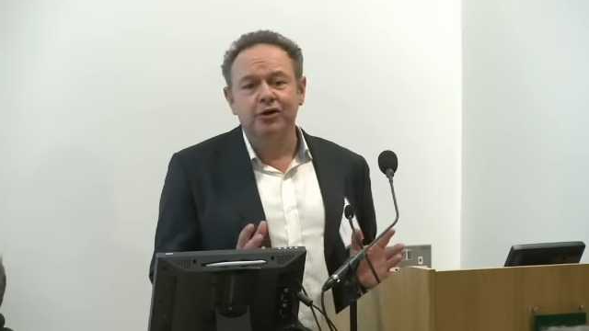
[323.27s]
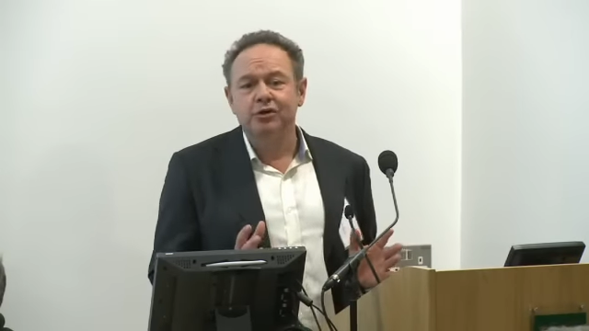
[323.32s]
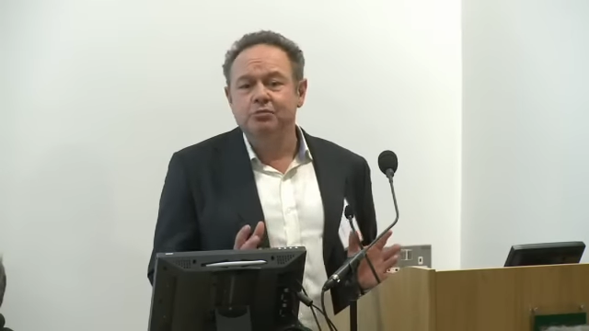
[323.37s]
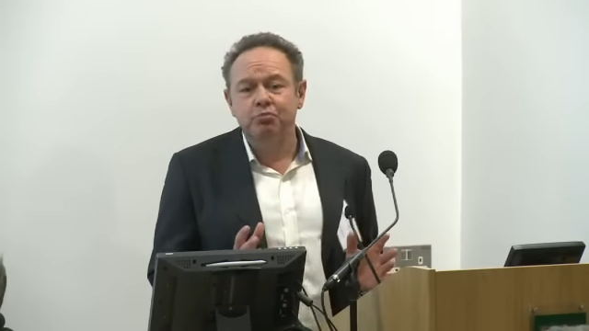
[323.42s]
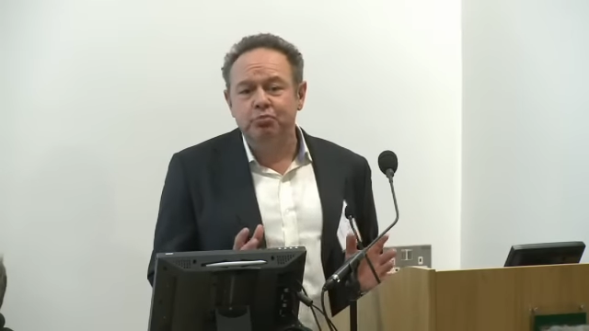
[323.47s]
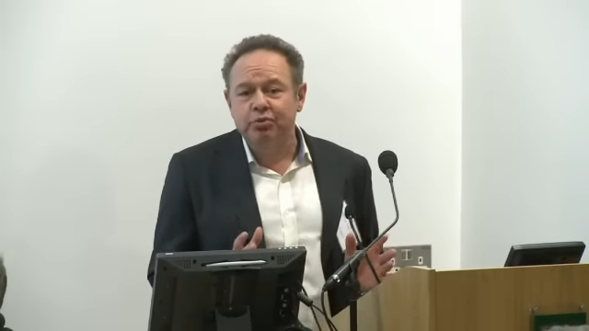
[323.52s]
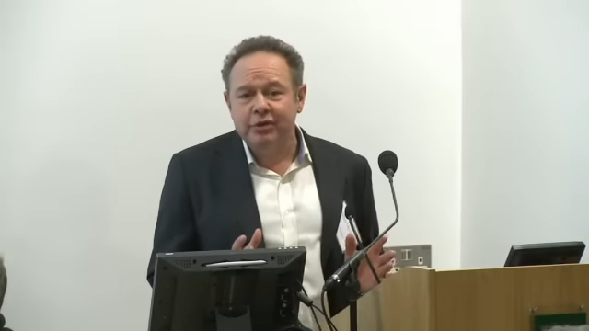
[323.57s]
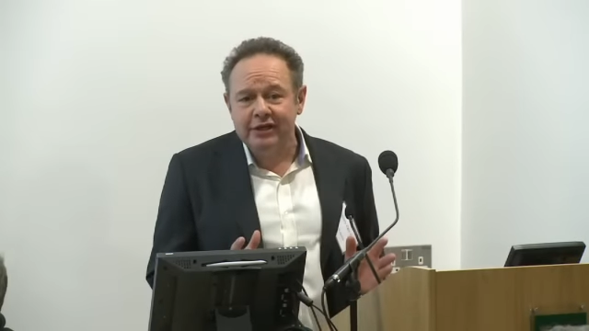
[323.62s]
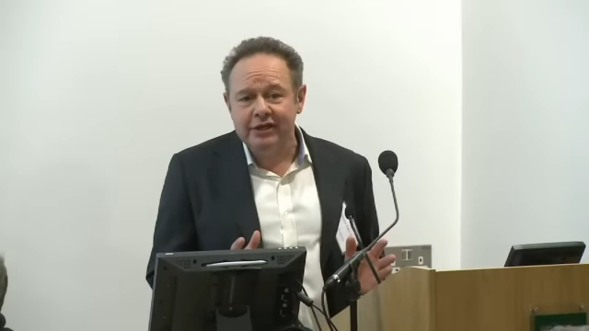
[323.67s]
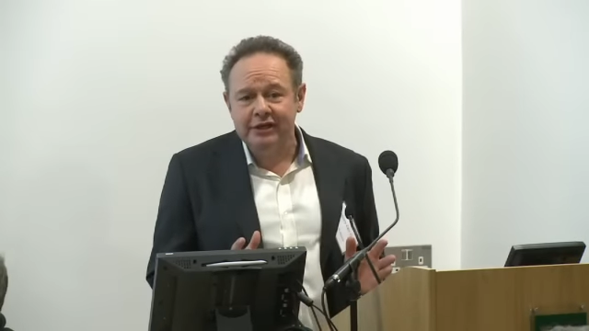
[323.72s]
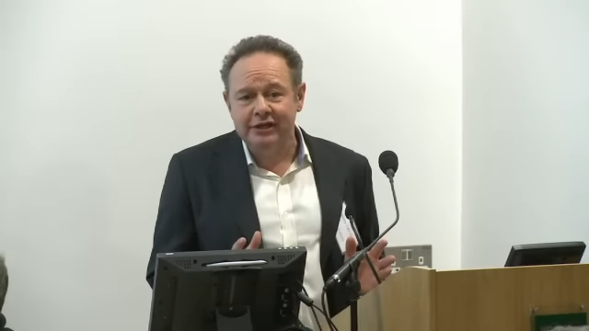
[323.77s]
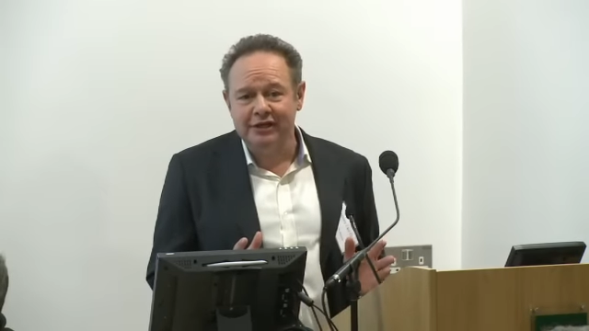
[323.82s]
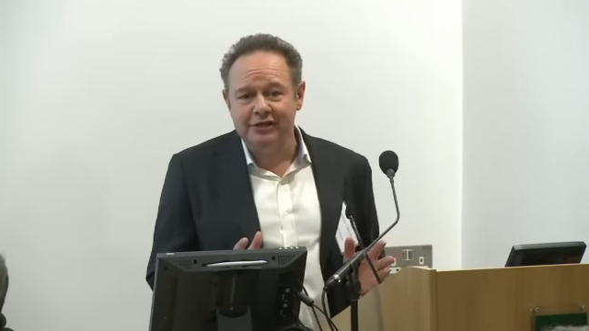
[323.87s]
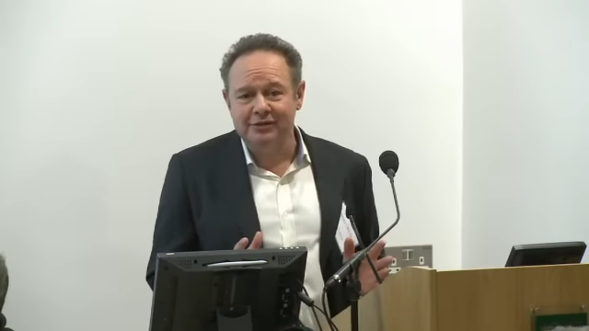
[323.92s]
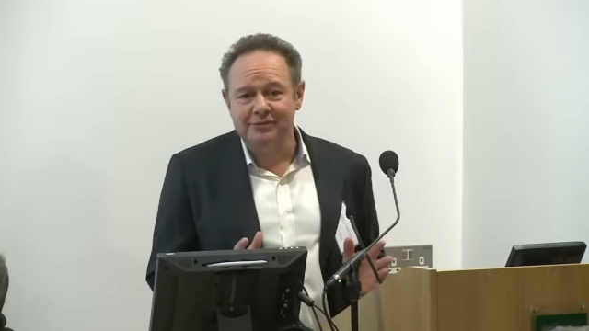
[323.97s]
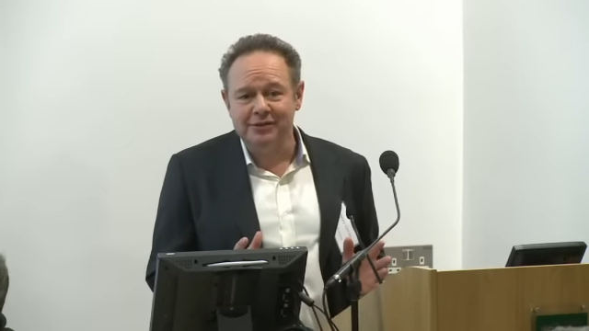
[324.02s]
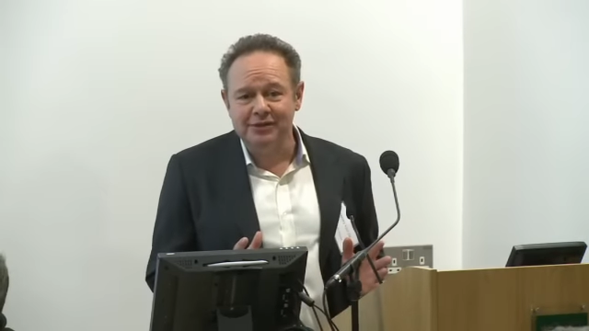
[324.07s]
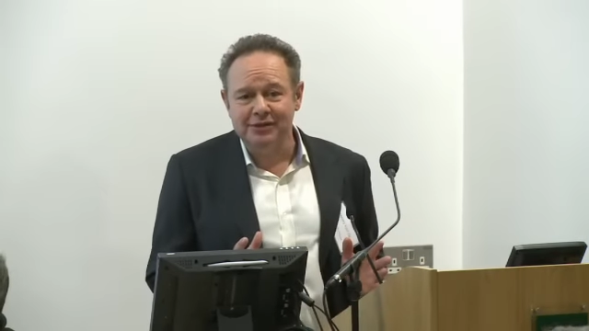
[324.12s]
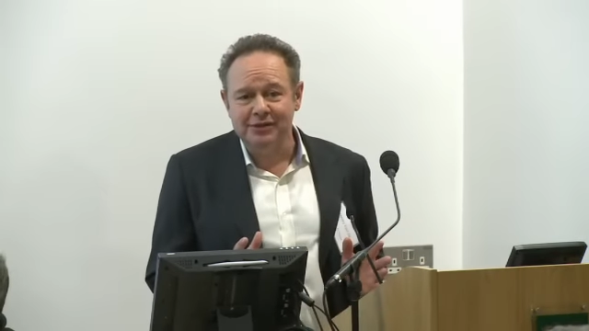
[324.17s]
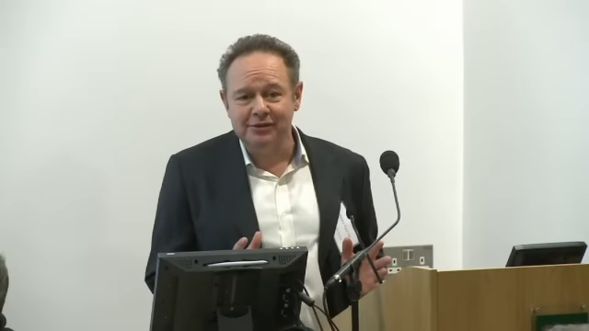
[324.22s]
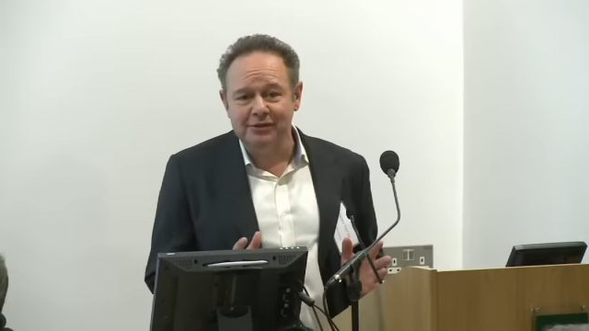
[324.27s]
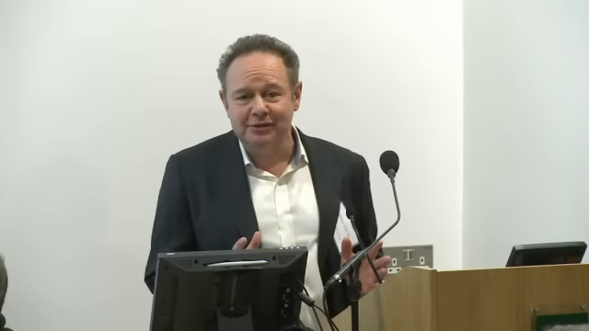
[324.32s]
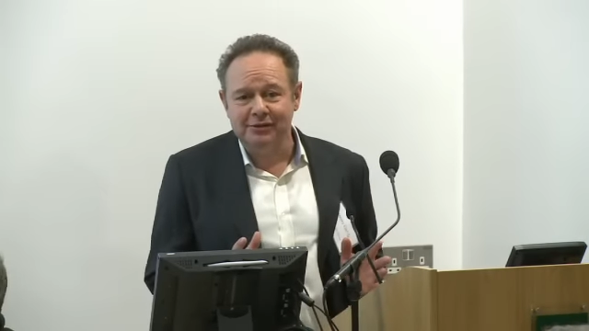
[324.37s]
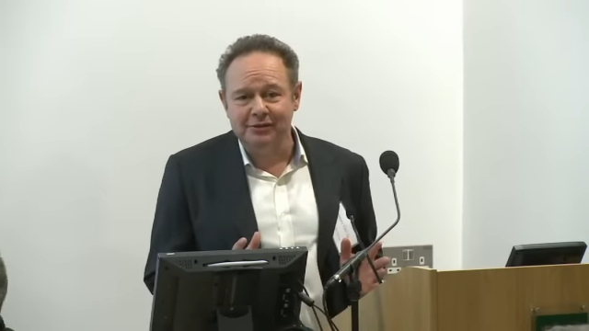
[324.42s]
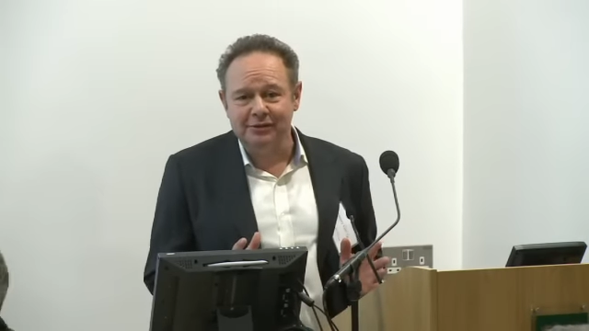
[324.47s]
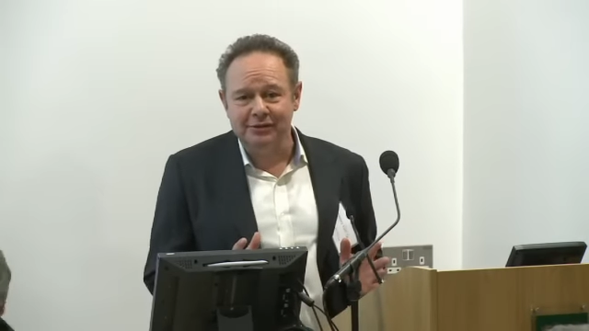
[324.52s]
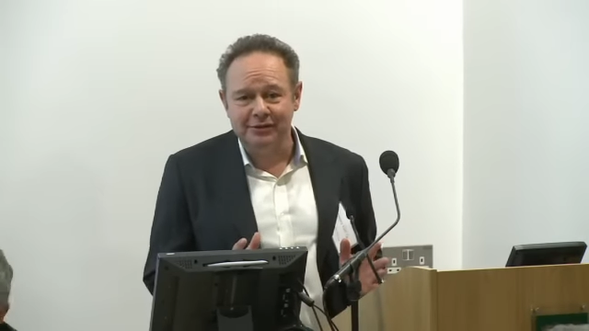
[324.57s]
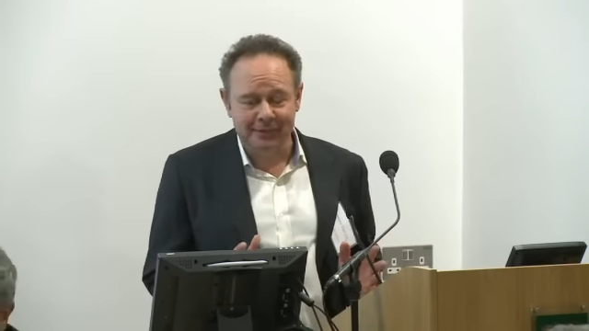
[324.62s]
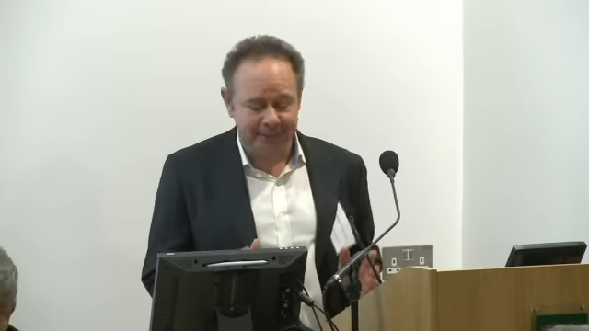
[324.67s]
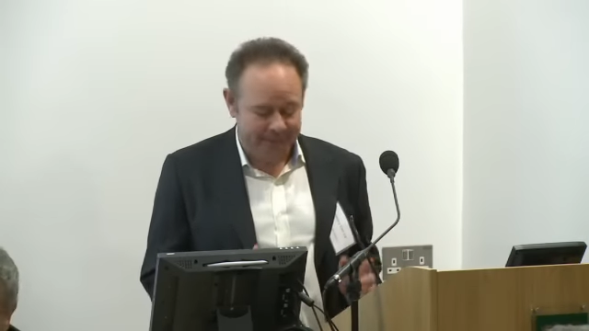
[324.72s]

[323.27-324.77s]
completely obscured.